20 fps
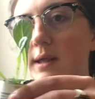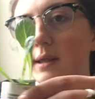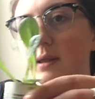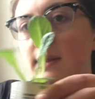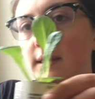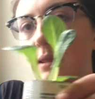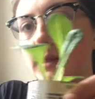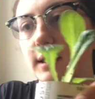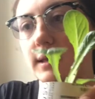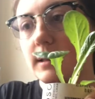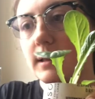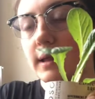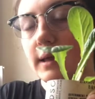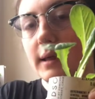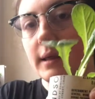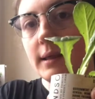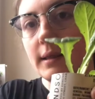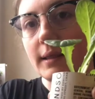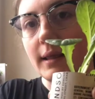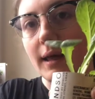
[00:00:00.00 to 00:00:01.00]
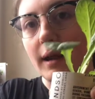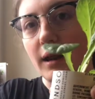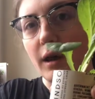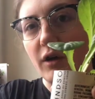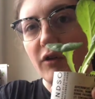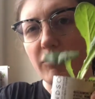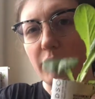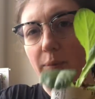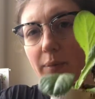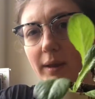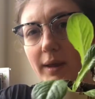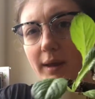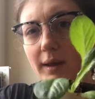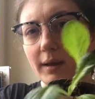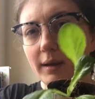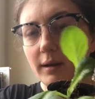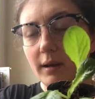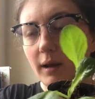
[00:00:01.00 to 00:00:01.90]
seedlings that have been